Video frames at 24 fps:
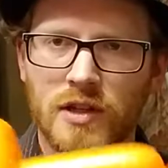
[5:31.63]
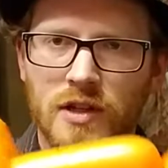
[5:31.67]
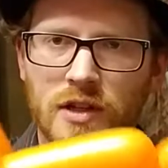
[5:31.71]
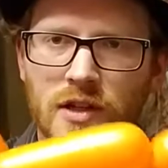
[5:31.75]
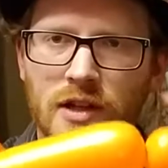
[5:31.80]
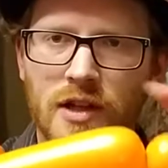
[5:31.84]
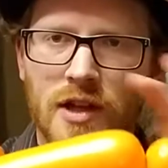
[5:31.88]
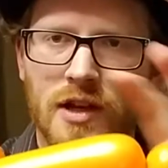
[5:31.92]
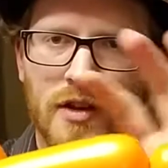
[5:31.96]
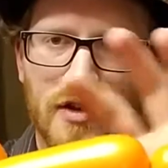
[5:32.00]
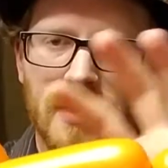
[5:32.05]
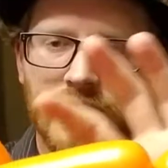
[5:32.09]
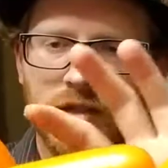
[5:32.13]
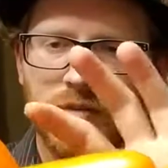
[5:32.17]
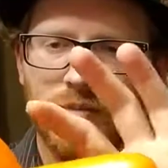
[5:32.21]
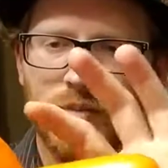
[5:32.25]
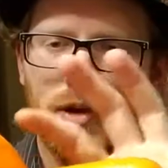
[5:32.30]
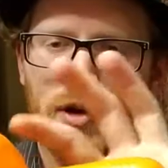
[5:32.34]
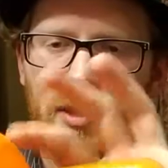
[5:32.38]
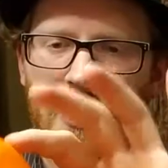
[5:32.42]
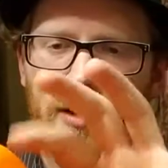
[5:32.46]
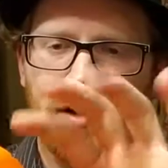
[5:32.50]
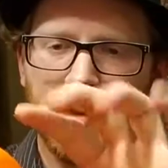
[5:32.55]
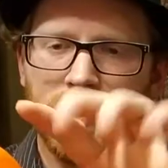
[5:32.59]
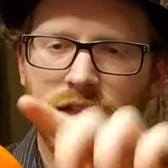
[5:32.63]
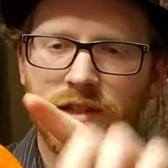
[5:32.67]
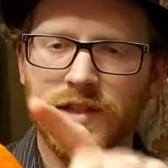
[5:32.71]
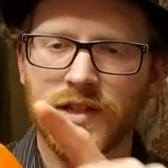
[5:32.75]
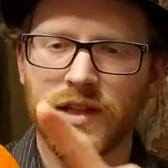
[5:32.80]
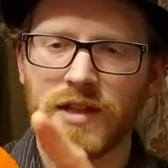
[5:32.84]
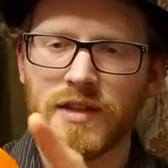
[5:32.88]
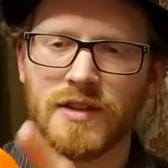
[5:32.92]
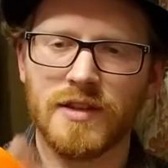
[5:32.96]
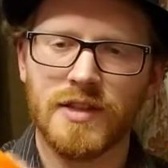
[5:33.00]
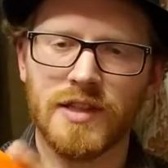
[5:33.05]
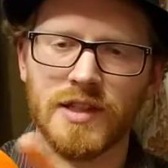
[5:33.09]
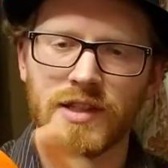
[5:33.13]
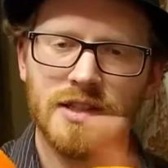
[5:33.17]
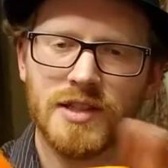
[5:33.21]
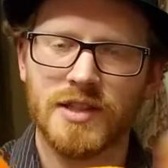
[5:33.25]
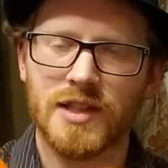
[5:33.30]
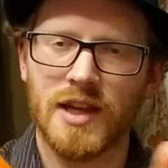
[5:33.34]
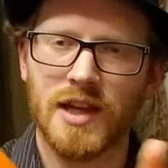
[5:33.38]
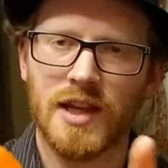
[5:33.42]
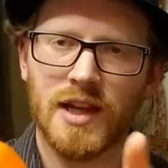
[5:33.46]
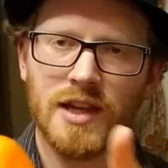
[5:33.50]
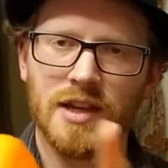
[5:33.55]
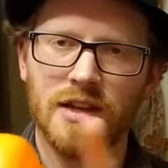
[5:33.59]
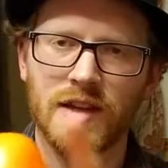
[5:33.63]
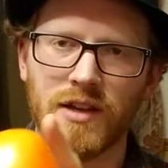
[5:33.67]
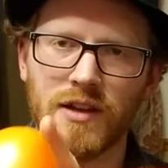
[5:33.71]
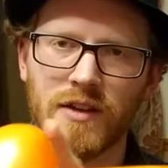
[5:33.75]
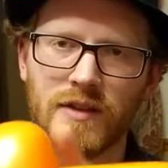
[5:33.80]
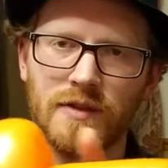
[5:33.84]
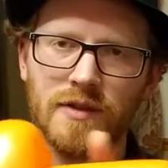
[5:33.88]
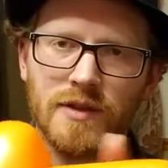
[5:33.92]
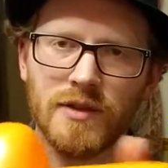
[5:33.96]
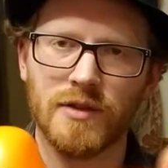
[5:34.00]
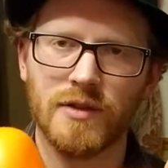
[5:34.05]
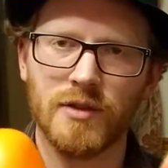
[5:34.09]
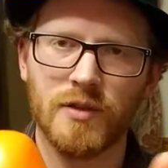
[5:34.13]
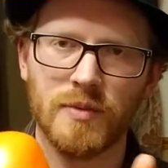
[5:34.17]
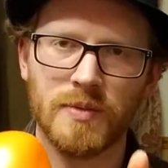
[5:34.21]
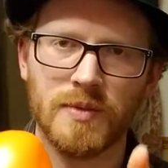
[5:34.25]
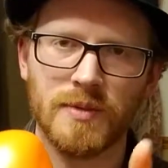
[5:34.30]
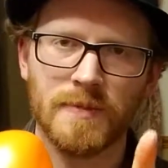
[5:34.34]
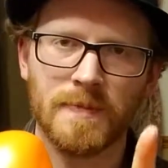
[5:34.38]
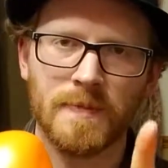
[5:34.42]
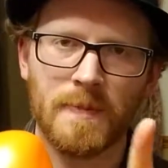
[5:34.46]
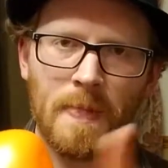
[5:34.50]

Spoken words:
Now this part that's on this side of the loop